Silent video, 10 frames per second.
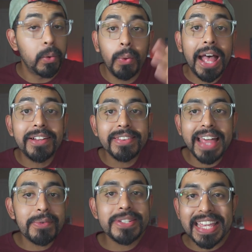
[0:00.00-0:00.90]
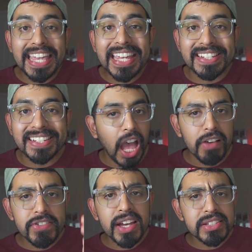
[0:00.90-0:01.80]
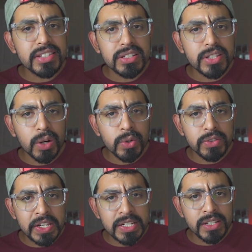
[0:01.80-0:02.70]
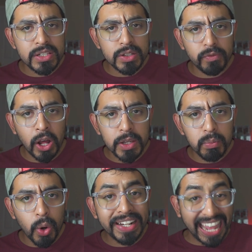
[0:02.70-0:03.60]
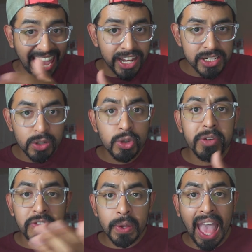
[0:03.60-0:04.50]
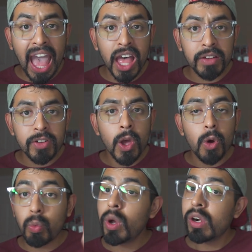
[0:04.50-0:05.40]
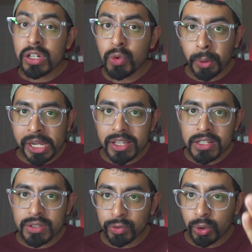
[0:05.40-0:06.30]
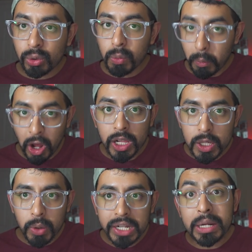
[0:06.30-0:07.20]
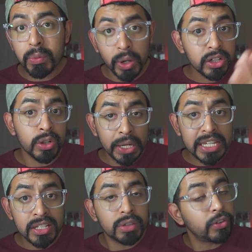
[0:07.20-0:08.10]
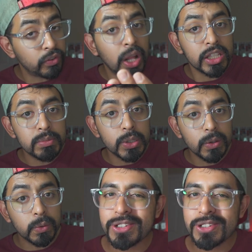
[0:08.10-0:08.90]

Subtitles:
Well, that was it. Have you guys seen Star Wars Visions Volume 1 and 2? If you have, what are your rankings for Volume 1 and what are your rankings for Volume 2?